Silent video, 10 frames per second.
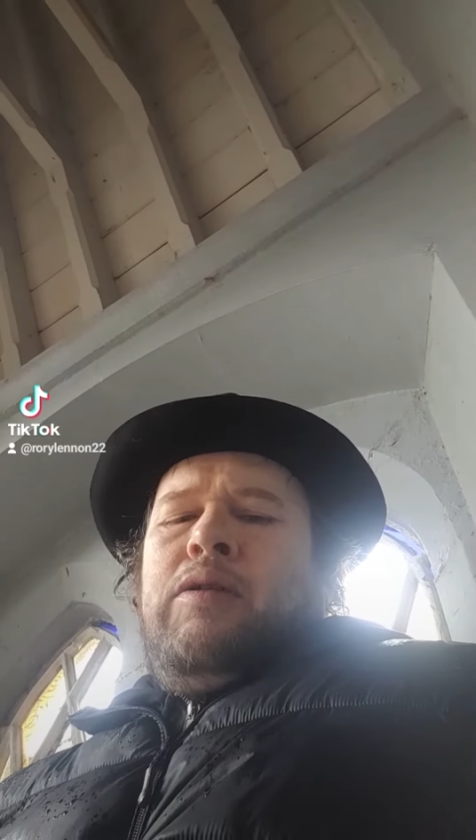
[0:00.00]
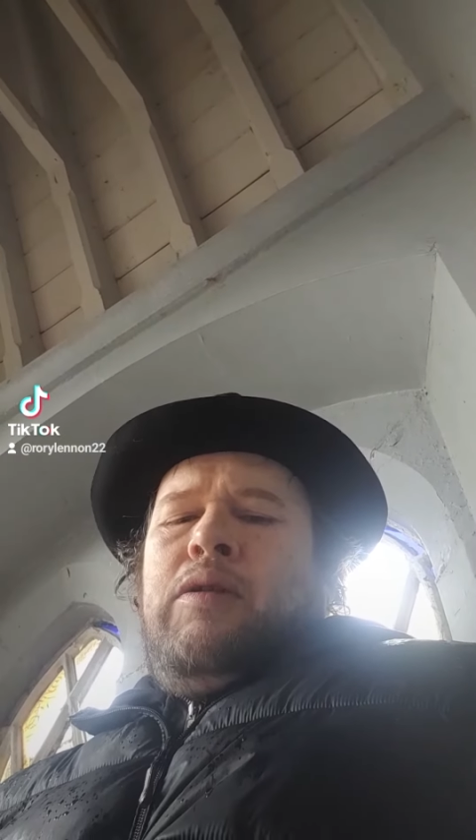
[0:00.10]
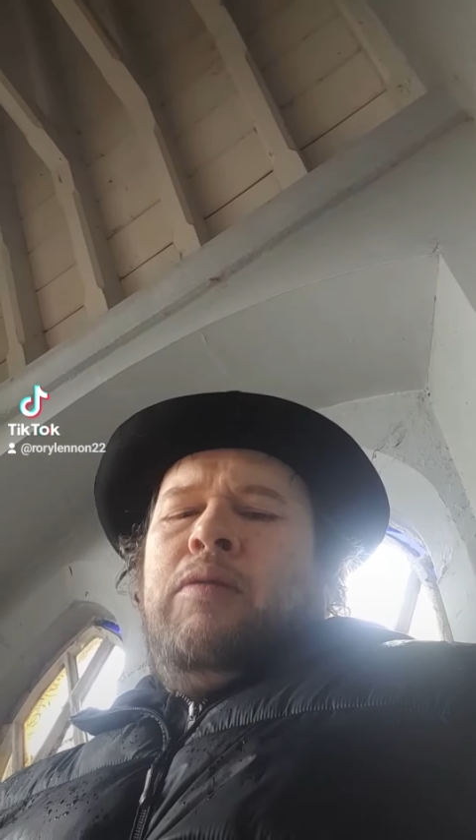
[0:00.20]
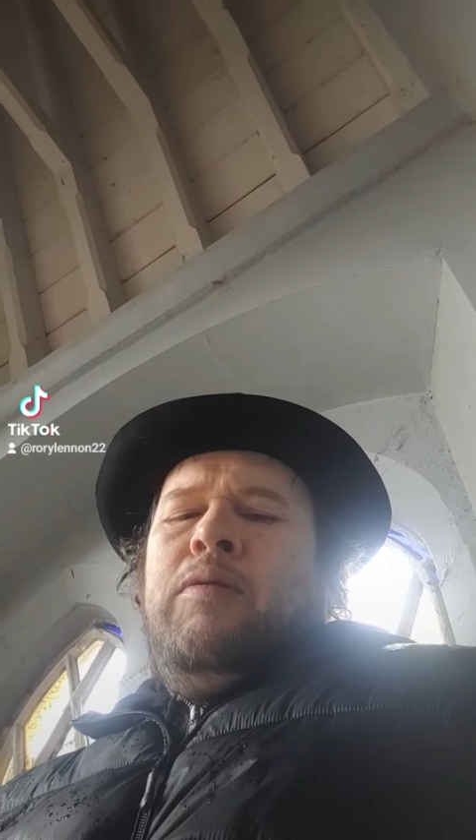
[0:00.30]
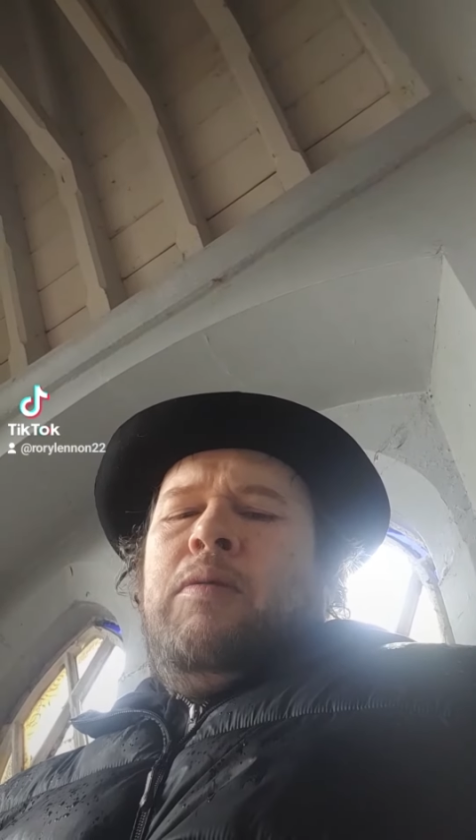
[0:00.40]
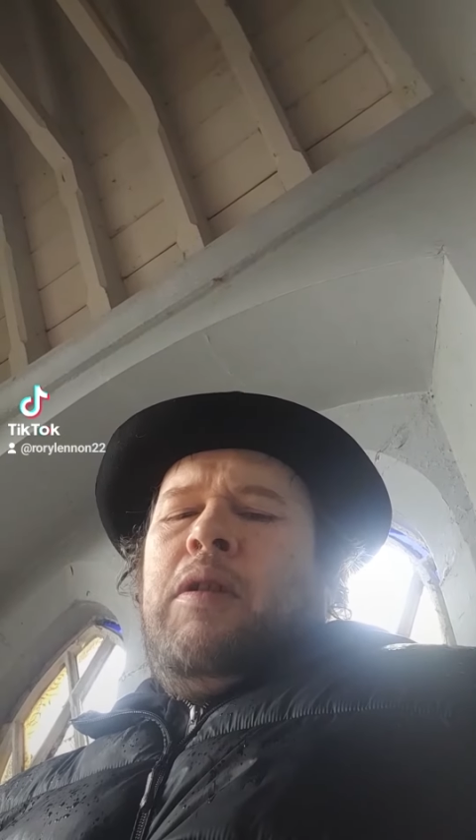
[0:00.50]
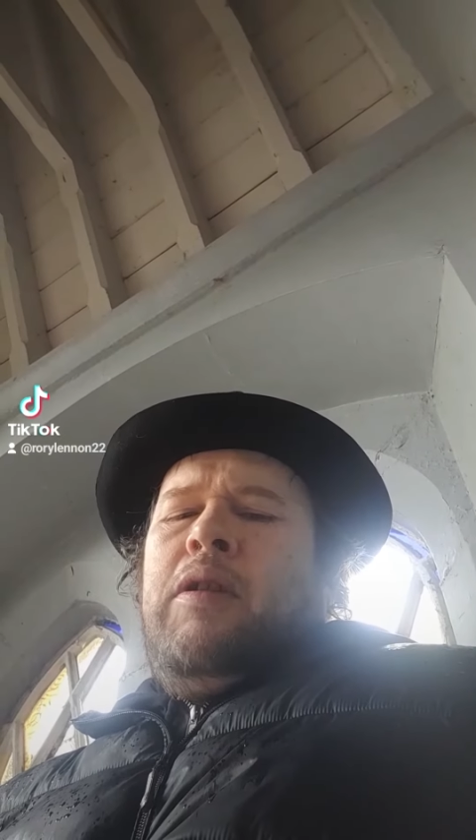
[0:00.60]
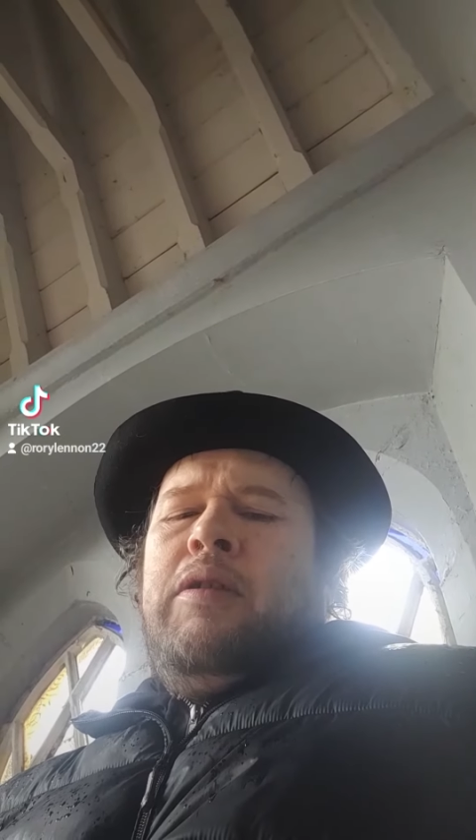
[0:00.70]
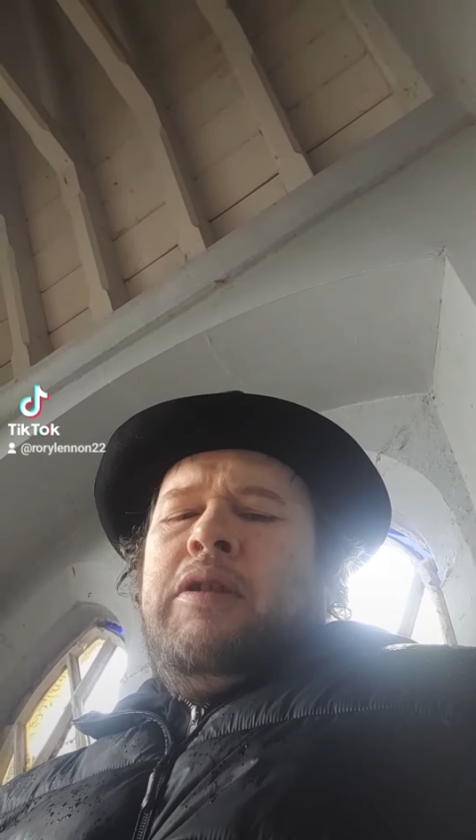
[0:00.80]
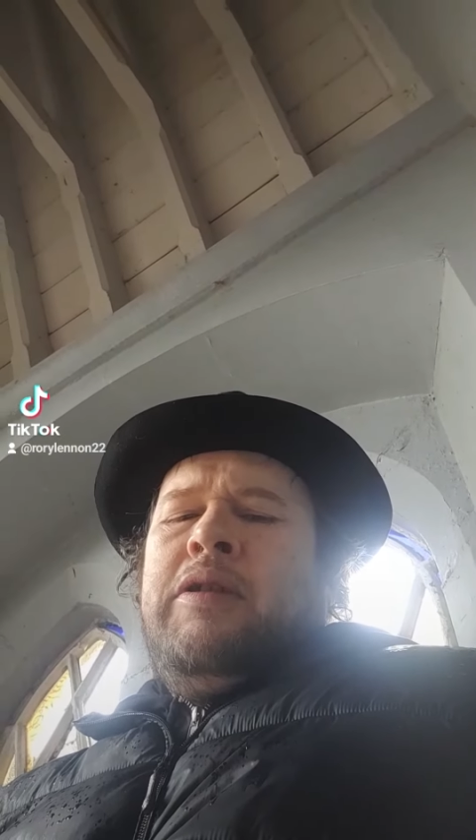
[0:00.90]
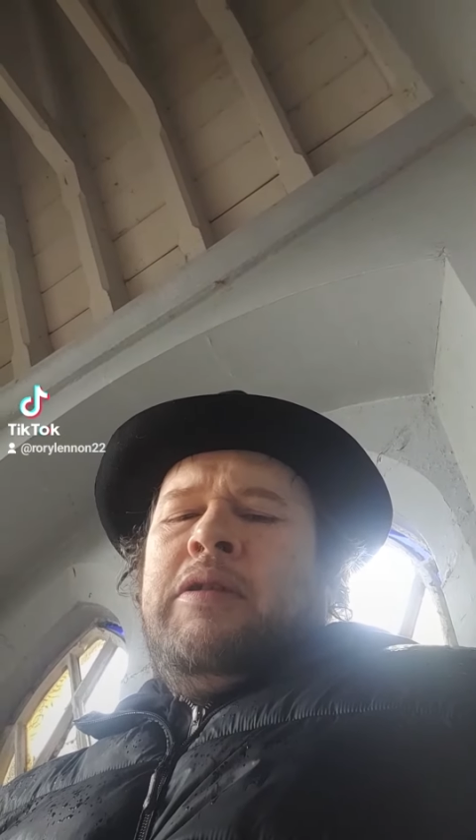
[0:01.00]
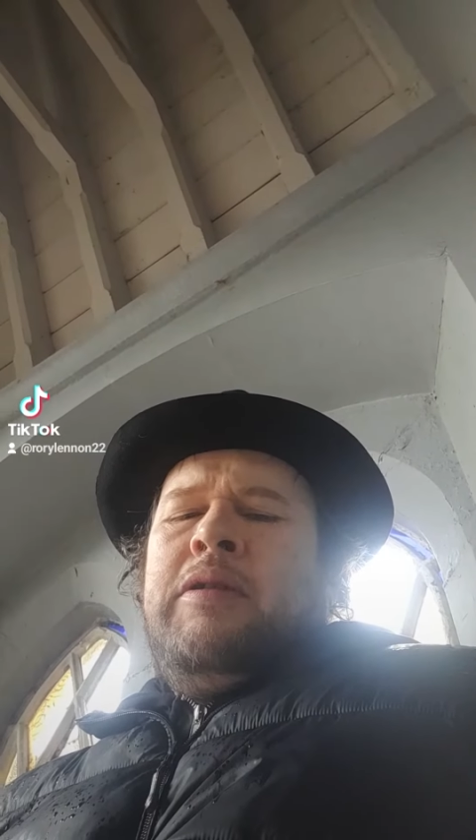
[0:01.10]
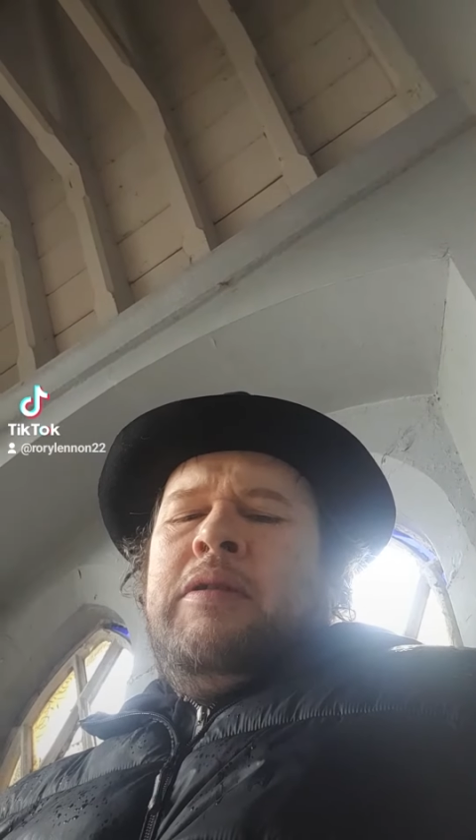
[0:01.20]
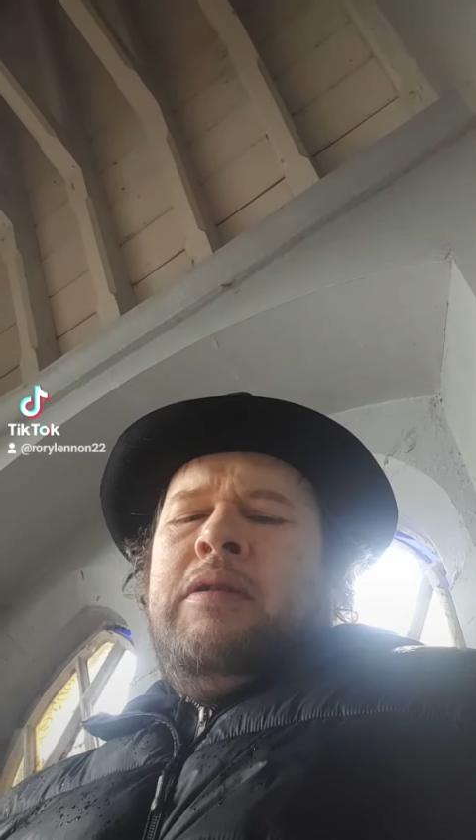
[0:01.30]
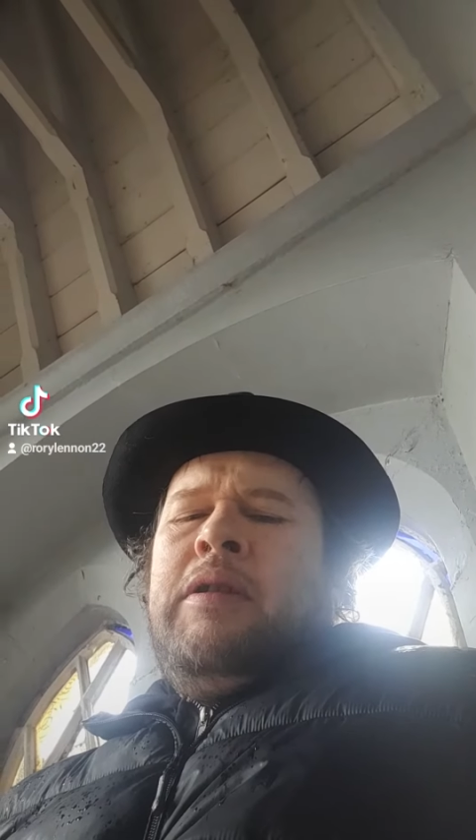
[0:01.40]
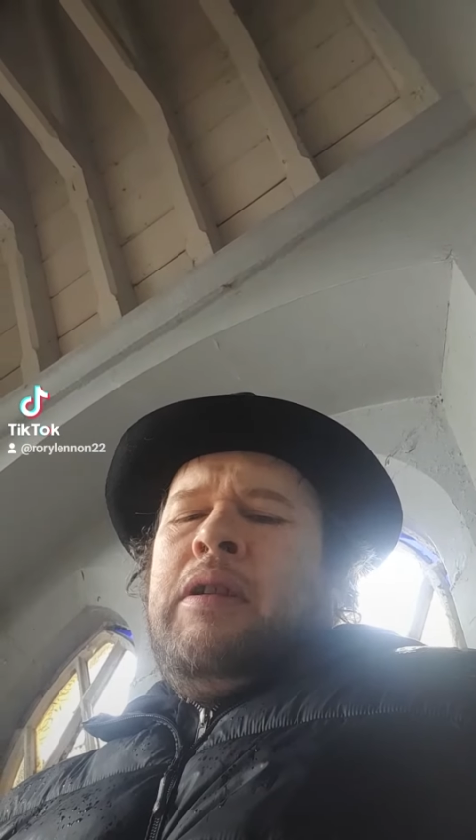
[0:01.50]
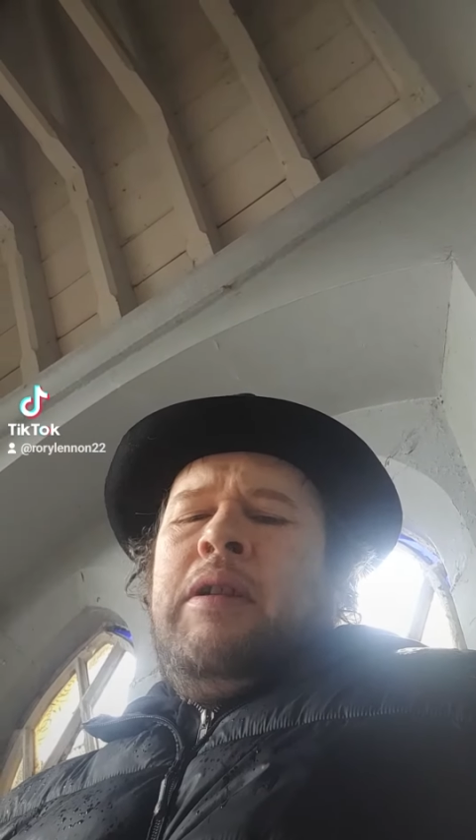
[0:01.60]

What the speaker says: The warden